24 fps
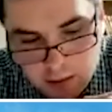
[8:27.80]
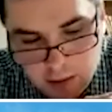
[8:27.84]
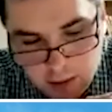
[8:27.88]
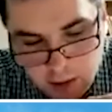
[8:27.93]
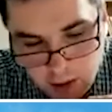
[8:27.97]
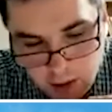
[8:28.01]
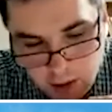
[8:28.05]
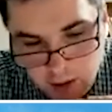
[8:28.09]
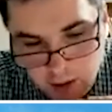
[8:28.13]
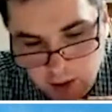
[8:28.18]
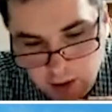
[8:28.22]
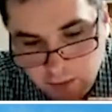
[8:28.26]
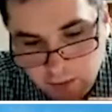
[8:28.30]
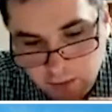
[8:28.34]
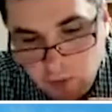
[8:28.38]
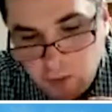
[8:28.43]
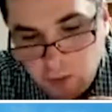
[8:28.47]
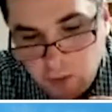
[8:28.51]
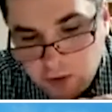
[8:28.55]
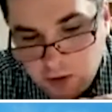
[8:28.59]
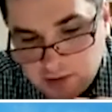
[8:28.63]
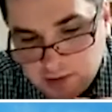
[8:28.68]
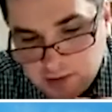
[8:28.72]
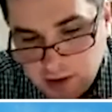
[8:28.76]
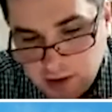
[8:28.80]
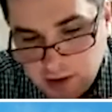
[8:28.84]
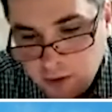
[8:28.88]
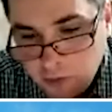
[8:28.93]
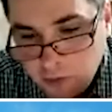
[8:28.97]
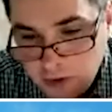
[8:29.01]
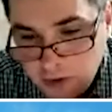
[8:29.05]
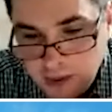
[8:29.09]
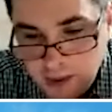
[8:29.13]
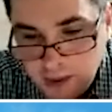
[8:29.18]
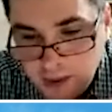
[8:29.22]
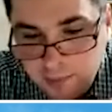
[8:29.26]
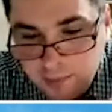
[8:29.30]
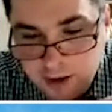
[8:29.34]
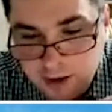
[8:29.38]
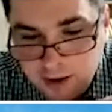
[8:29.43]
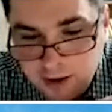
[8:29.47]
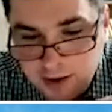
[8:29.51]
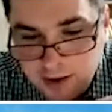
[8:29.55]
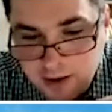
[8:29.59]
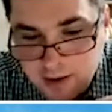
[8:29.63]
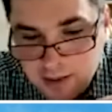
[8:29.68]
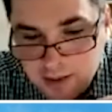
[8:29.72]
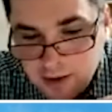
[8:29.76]
Of course, we can play knight
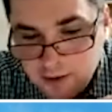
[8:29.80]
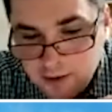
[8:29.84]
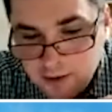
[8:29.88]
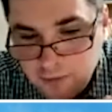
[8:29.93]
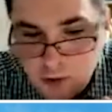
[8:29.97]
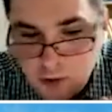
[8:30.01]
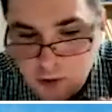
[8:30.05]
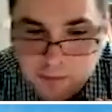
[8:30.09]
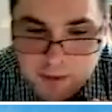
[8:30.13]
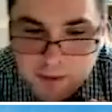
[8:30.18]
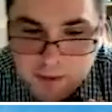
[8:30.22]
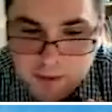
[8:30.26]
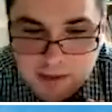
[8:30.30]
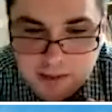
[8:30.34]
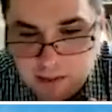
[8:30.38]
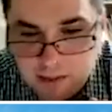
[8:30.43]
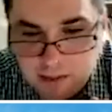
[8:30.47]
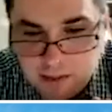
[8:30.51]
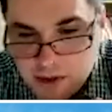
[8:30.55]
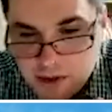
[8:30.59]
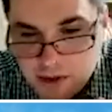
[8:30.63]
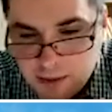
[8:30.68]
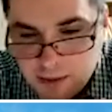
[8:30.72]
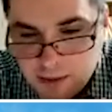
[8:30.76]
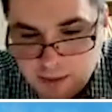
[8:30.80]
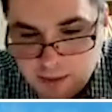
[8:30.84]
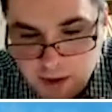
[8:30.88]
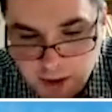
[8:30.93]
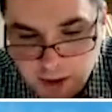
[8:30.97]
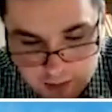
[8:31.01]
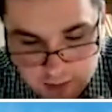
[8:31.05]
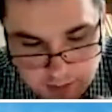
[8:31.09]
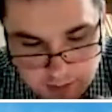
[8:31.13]
a4, but then bishop d8.